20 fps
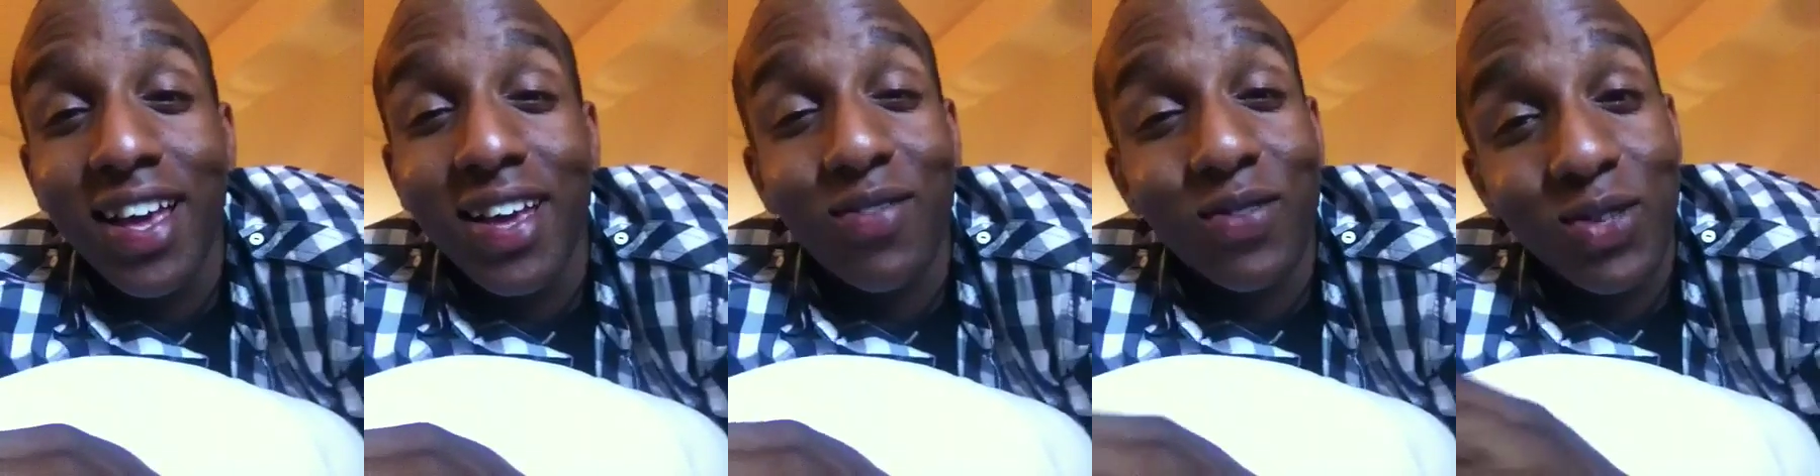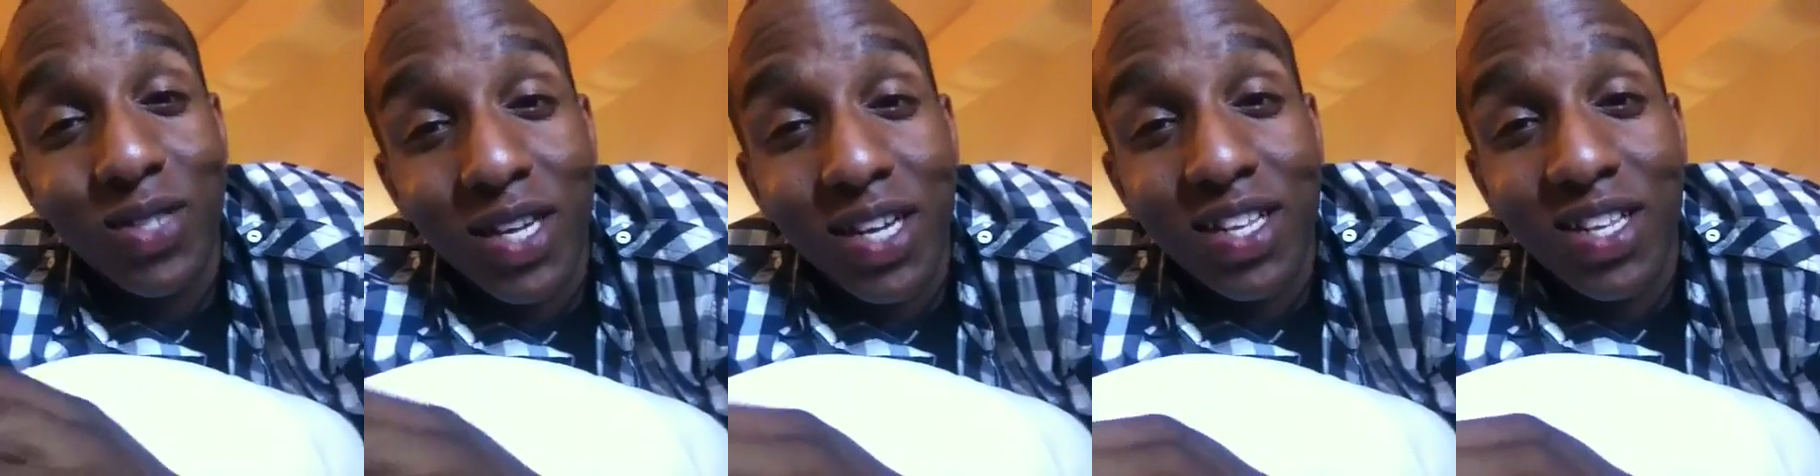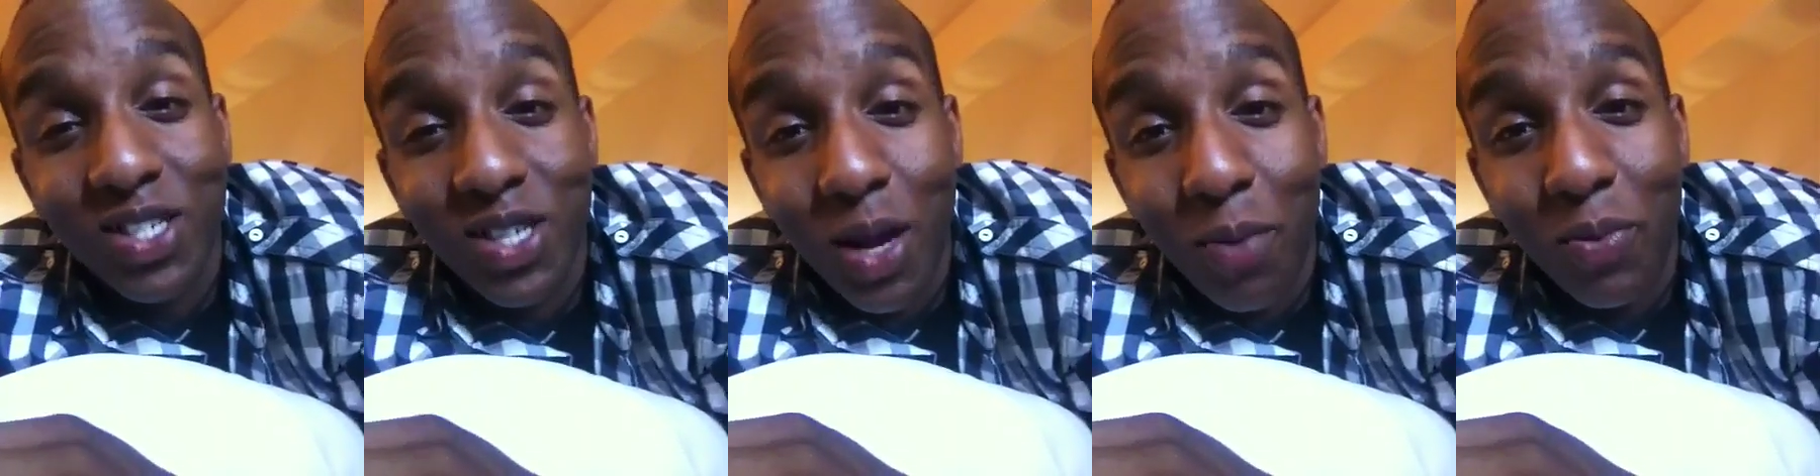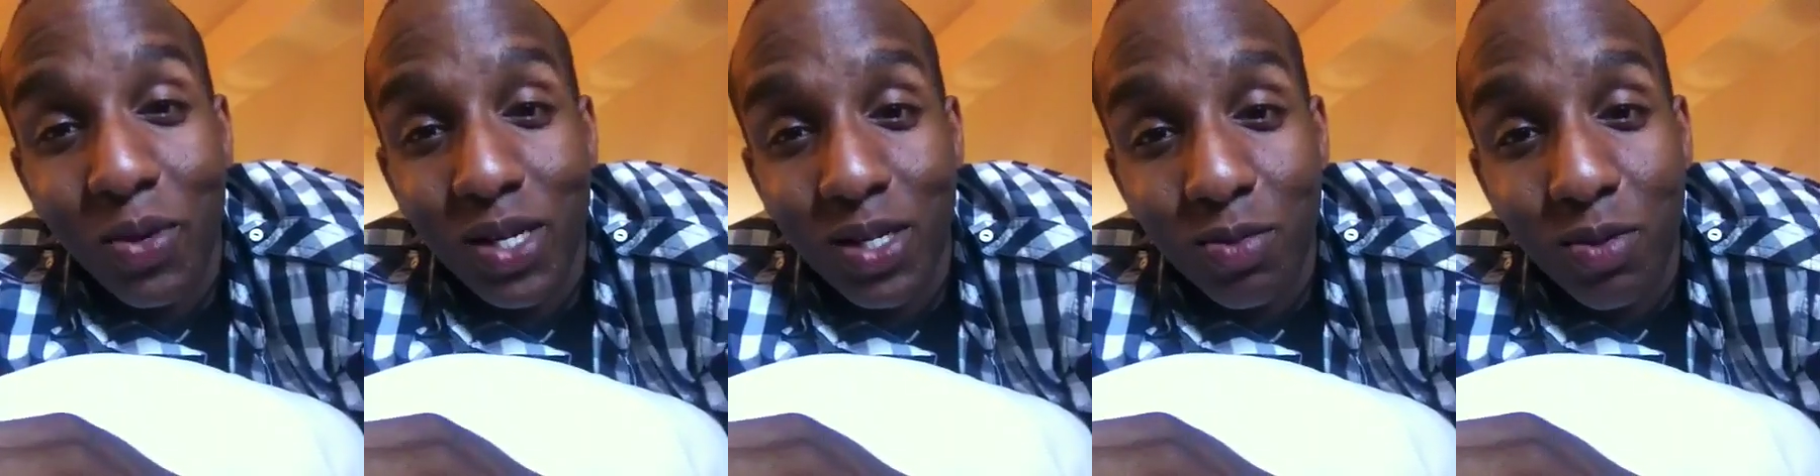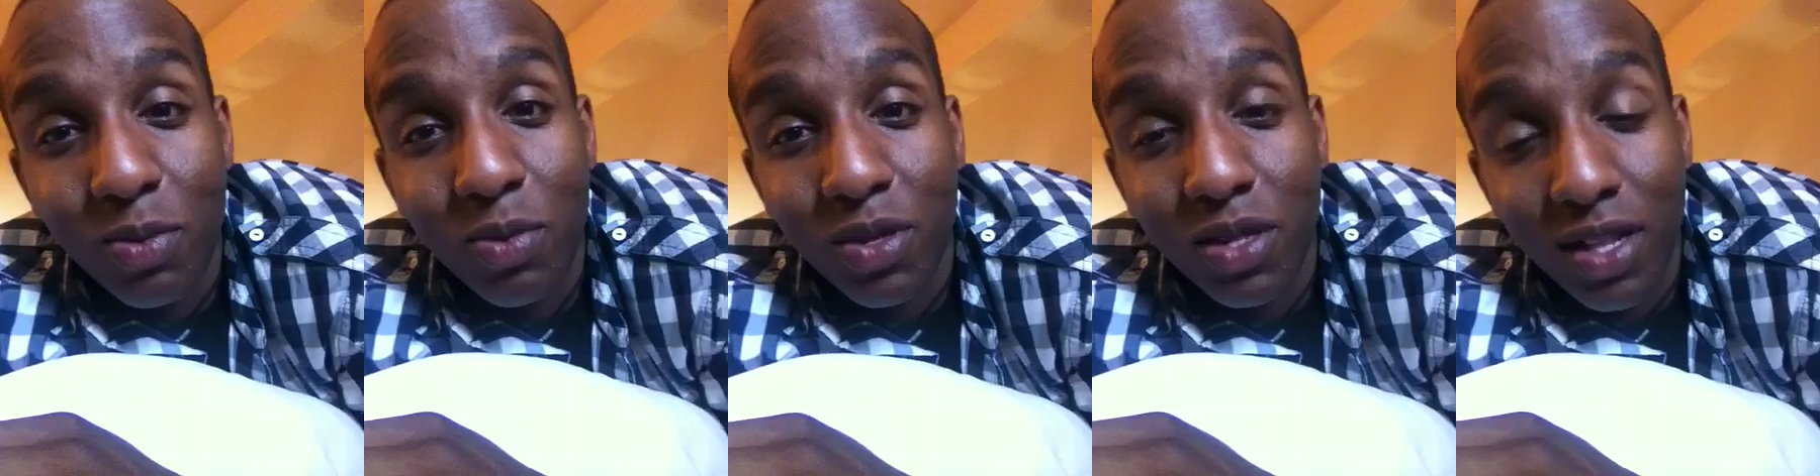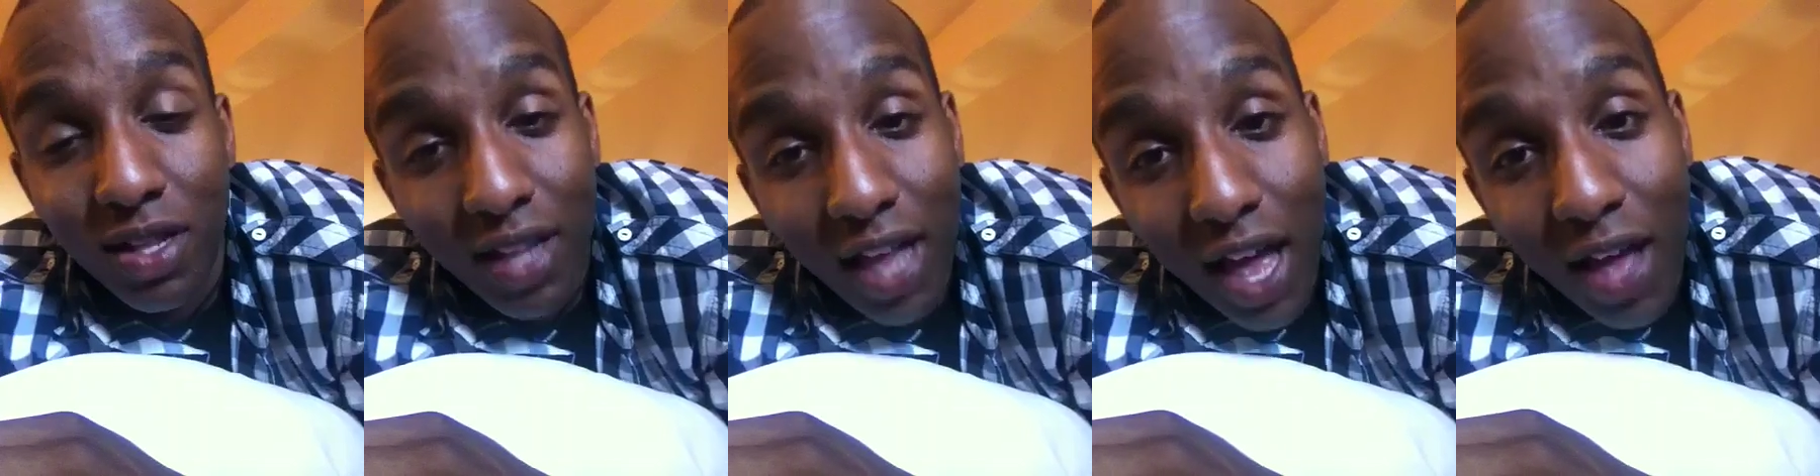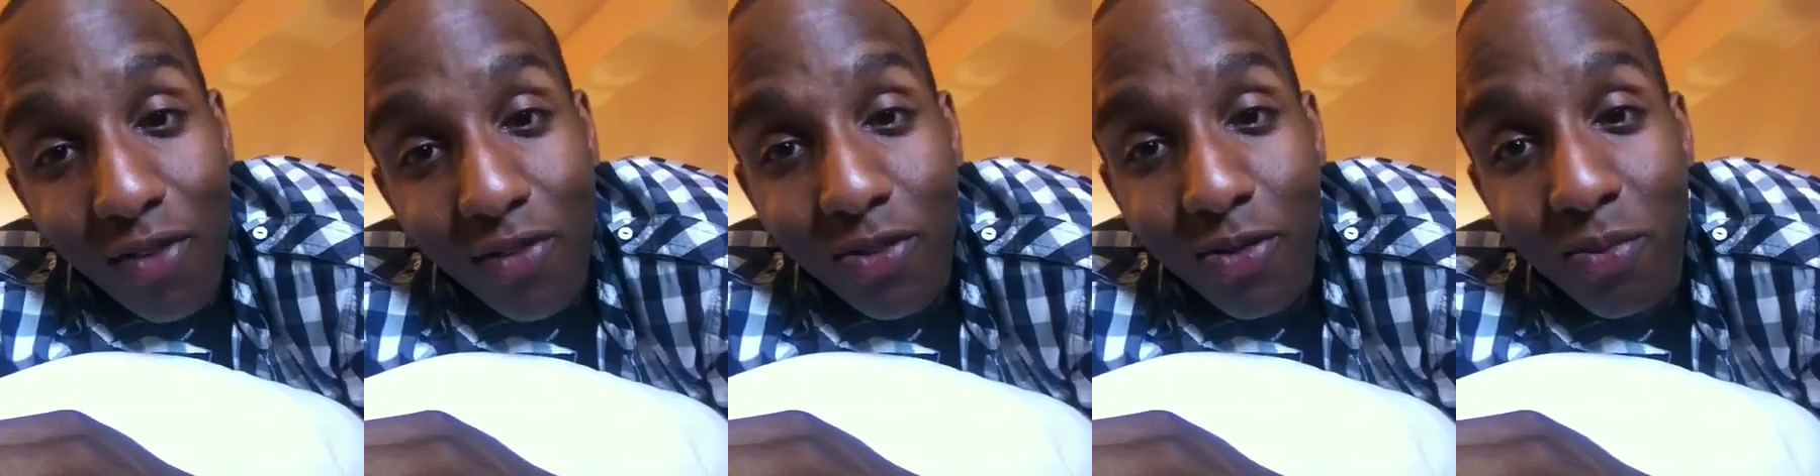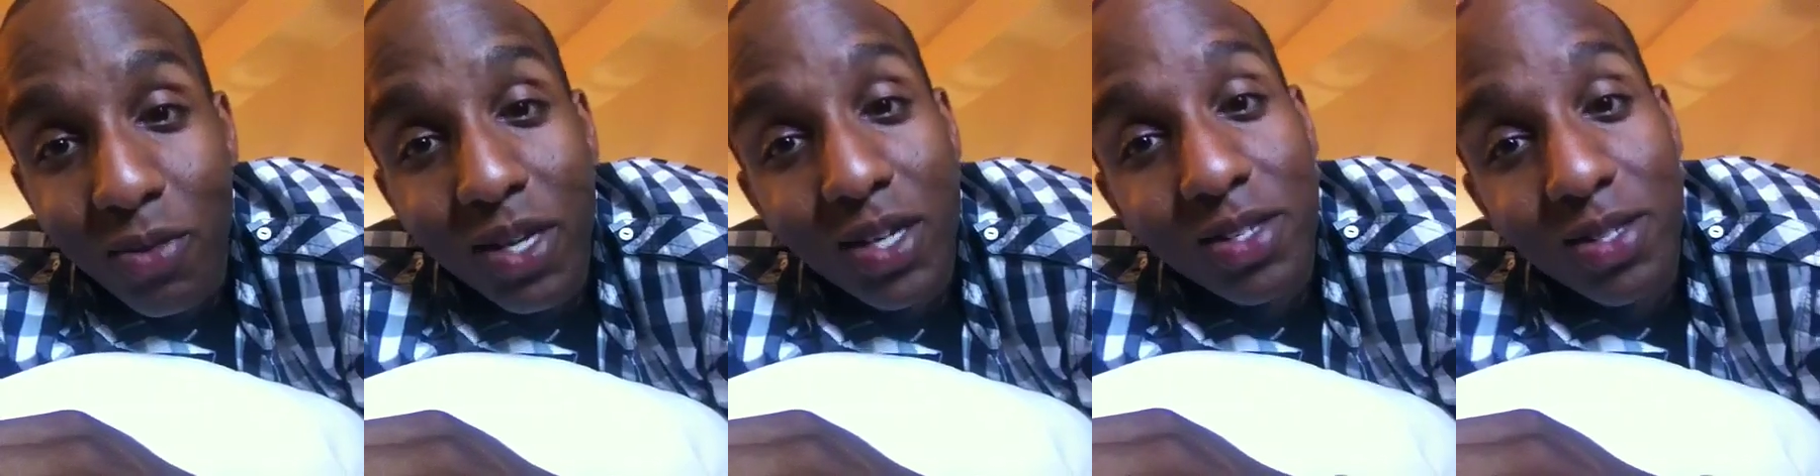If you say it to Japanese people, they'll
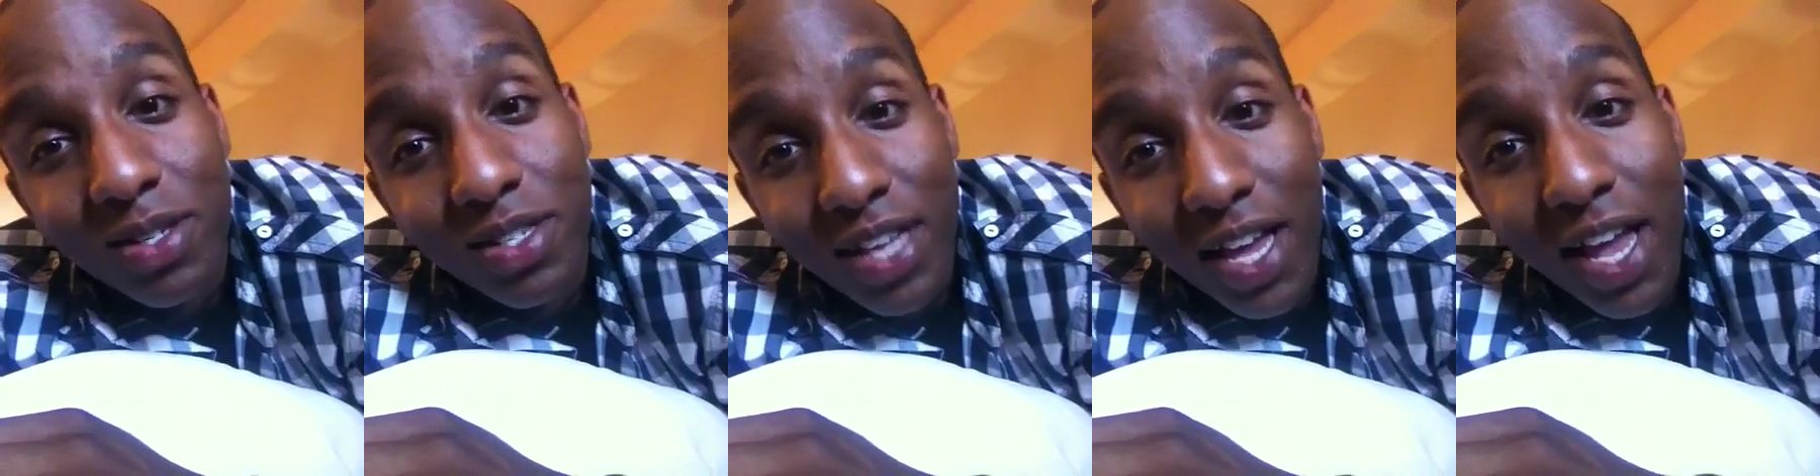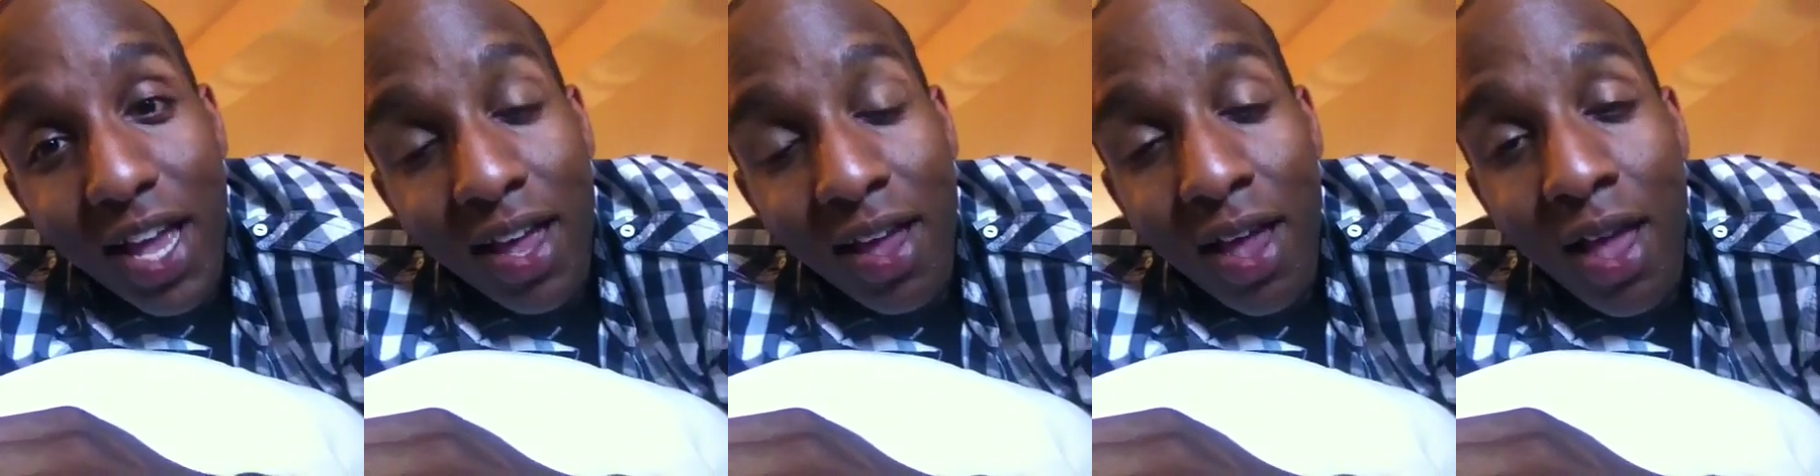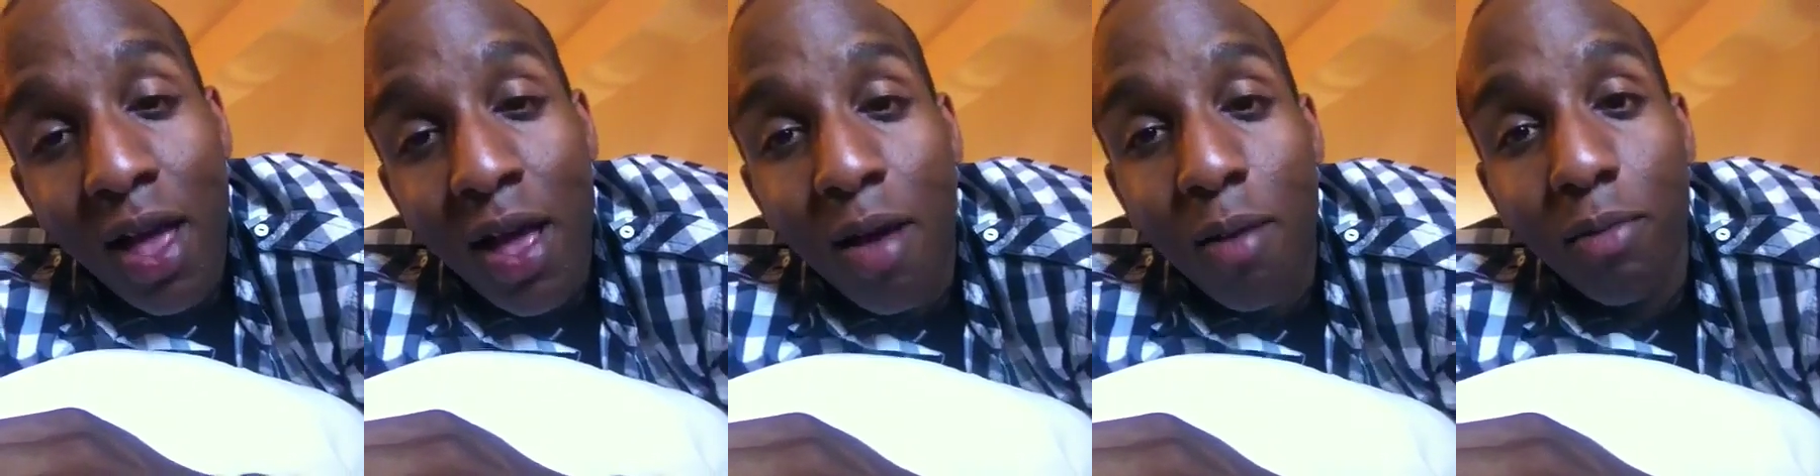laugh because you say it.